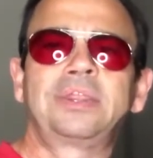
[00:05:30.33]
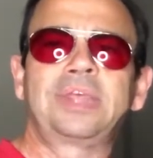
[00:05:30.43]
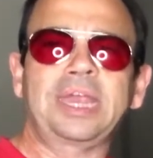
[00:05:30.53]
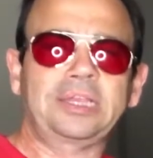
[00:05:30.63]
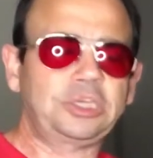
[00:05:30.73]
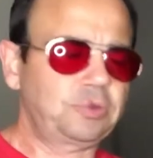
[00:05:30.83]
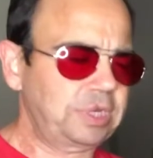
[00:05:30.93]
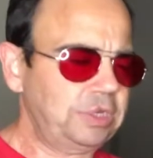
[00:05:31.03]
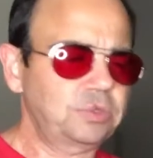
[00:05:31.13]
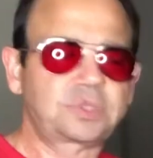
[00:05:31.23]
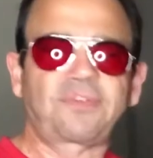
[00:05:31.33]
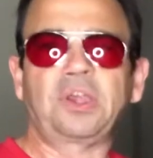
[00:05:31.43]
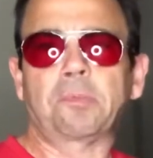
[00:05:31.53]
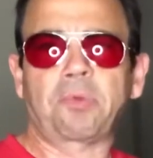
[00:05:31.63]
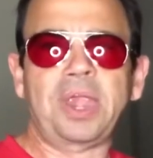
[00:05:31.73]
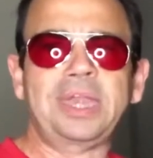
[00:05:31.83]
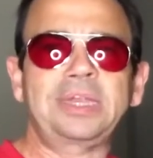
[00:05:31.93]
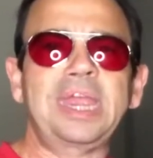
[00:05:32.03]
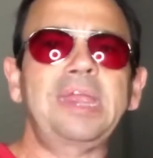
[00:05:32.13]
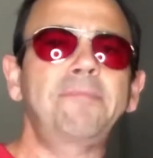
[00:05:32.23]
that you can use for your brand
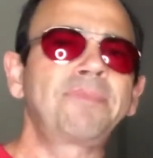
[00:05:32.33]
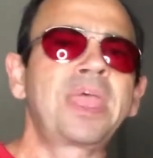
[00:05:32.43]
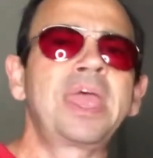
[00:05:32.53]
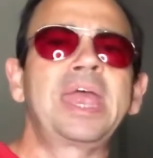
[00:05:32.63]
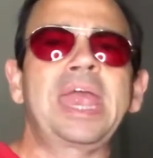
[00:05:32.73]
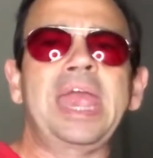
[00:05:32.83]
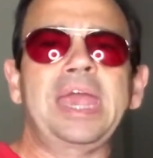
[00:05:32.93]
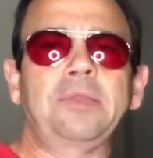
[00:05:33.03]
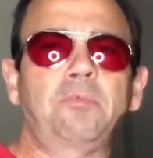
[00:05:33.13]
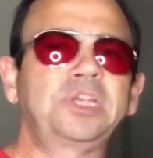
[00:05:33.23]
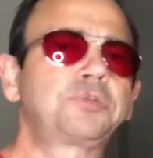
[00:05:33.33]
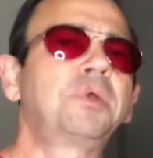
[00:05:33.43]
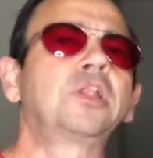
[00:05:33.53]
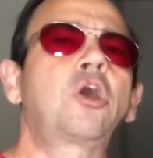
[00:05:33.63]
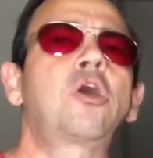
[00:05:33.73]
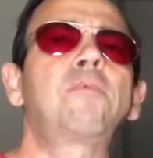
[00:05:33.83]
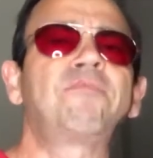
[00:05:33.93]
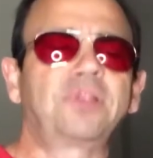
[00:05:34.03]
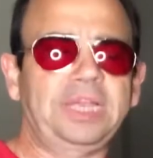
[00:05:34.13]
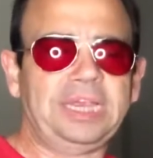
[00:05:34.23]
name and which will
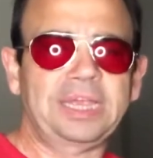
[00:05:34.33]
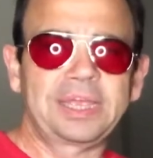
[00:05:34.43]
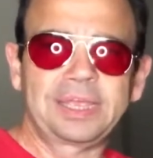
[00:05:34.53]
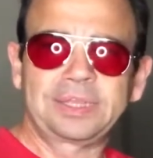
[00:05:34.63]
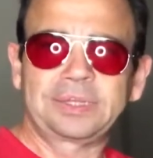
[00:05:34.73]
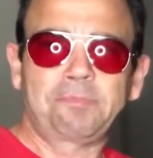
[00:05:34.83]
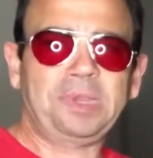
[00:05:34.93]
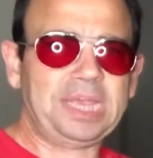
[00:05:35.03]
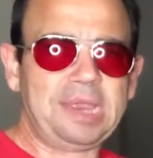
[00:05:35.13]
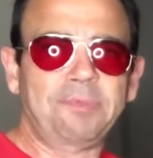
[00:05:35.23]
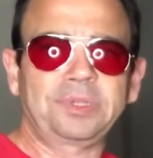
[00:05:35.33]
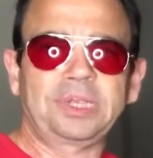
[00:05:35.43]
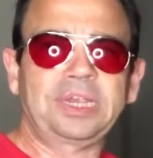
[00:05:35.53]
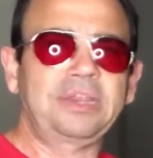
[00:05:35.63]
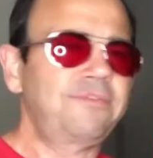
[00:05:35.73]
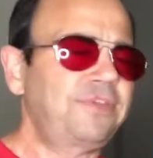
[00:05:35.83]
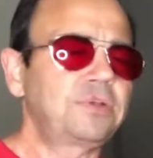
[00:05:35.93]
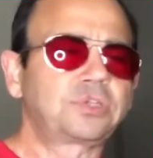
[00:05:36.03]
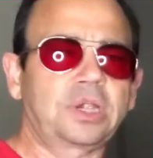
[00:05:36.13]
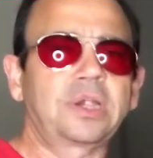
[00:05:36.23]
hopefully be able to, in the
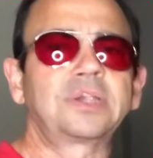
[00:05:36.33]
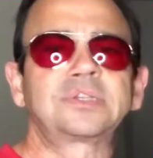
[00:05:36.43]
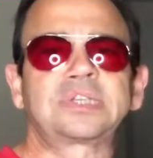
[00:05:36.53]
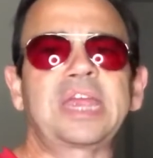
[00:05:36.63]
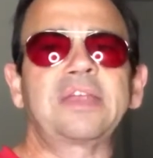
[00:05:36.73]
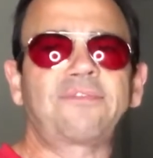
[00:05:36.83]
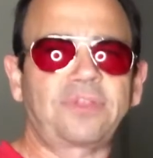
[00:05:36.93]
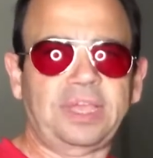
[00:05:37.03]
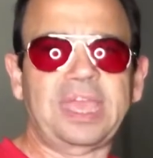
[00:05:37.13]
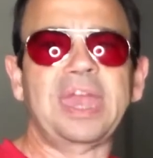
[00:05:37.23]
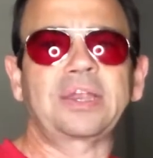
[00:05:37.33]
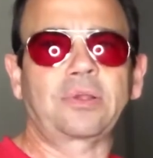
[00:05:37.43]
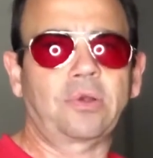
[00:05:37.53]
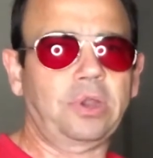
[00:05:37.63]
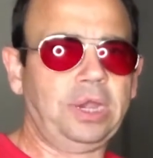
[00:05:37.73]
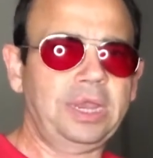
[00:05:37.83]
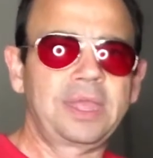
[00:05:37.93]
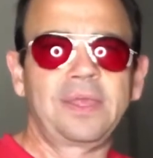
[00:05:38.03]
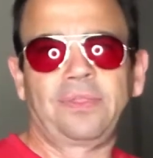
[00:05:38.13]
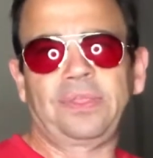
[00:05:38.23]
future, stand for the category
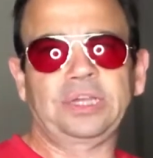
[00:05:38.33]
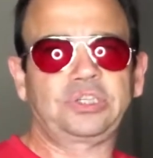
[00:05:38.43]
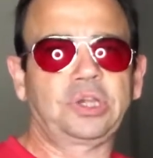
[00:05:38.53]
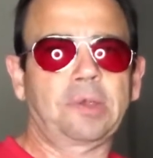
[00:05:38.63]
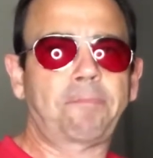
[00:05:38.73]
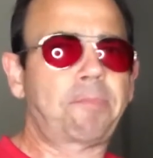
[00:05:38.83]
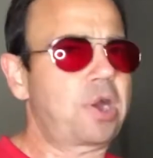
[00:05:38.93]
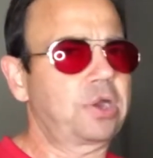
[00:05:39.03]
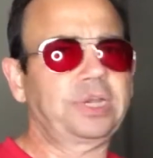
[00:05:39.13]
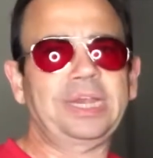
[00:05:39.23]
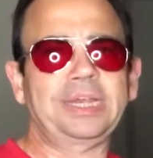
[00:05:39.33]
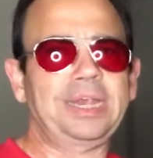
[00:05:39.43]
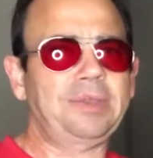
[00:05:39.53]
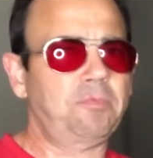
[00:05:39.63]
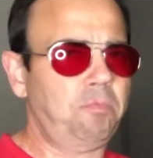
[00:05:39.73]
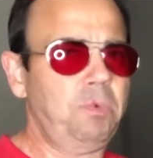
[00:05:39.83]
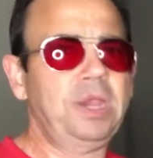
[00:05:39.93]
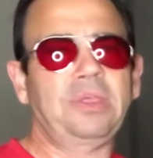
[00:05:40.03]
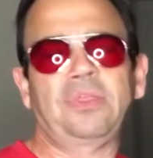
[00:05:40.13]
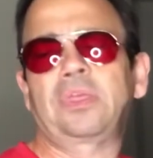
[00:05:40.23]
that you're partying in
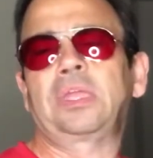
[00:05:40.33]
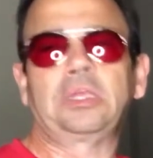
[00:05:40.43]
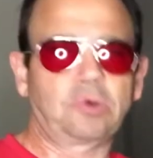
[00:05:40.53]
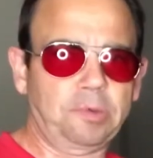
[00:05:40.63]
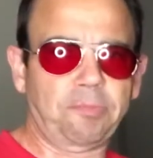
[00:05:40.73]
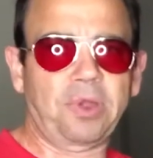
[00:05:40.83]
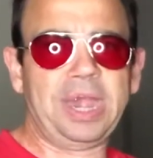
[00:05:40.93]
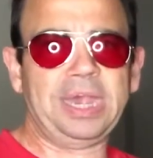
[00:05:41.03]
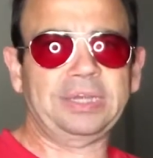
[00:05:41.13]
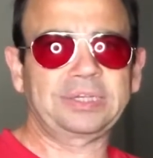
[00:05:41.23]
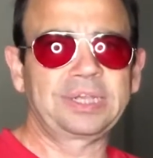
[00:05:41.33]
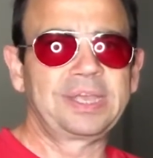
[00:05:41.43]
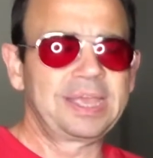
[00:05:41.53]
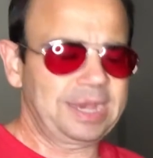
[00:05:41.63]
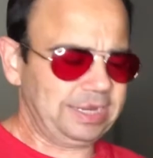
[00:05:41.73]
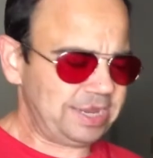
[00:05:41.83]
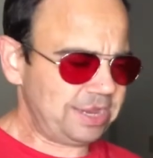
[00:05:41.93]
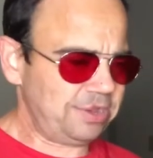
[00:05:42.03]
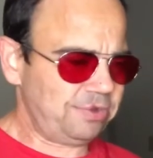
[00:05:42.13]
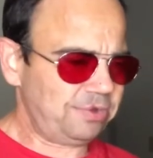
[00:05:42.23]
with your brand. And
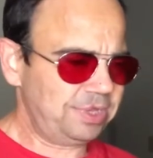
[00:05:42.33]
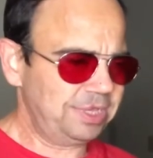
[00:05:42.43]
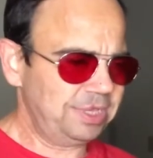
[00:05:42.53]
now,